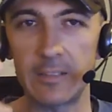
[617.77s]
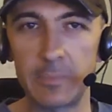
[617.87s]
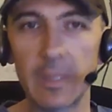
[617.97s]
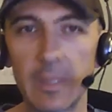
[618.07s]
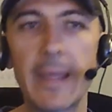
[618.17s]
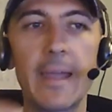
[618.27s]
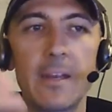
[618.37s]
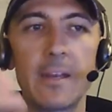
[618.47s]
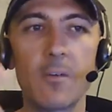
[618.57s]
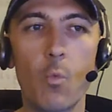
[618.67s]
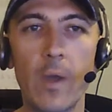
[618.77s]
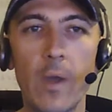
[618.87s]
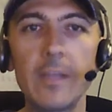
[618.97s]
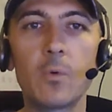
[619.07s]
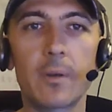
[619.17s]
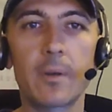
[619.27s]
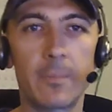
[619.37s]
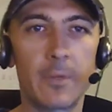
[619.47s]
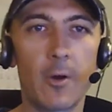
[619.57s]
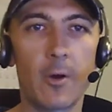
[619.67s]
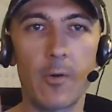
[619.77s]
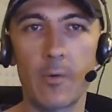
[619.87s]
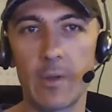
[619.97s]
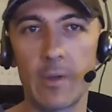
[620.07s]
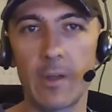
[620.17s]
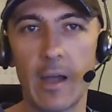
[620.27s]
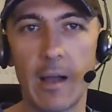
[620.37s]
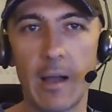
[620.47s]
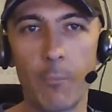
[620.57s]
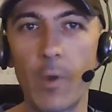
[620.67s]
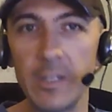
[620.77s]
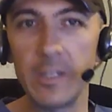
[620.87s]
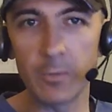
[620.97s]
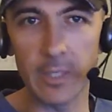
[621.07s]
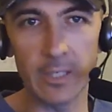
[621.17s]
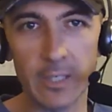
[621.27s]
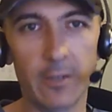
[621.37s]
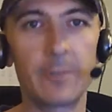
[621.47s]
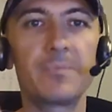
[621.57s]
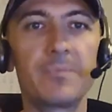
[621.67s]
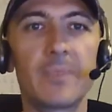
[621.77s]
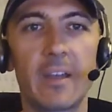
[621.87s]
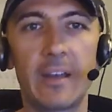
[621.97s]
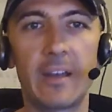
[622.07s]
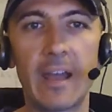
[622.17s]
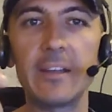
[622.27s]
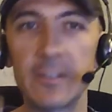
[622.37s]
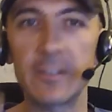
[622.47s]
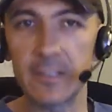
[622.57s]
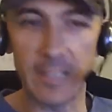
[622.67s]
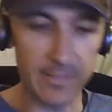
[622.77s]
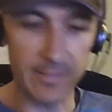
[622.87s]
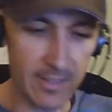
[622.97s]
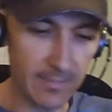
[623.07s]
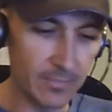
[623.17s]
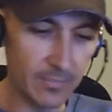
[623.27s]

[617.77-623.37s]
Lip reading: plan where you want to go, when you want to go, and how you're going to get there.